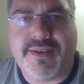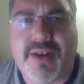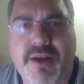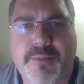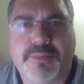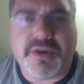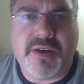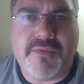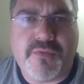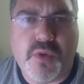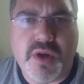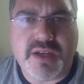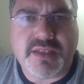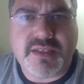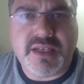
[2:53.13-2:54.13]
a harp and a
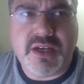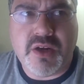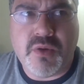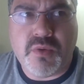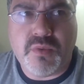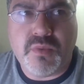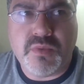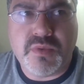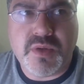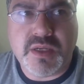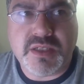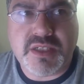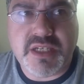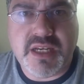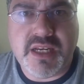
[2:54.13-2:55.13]
voice. You know,
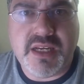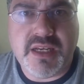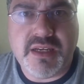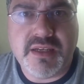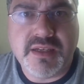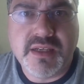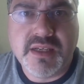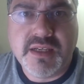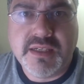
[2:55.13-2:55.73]
does she?